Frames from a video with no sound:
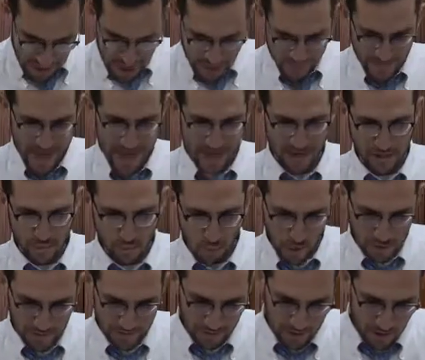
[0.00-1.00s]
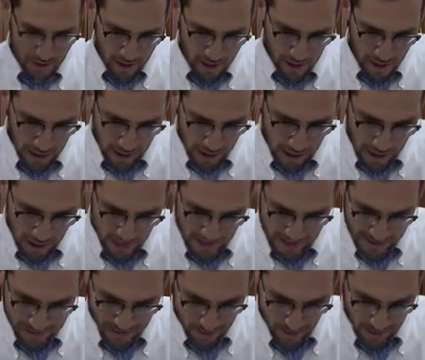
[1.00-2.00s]
and that is what
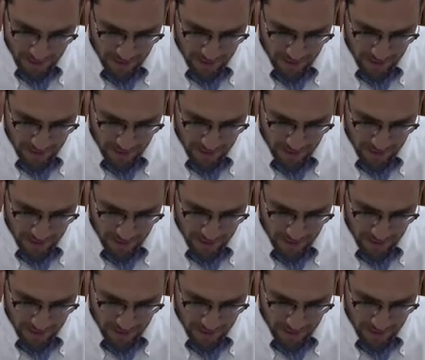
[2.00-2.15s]
is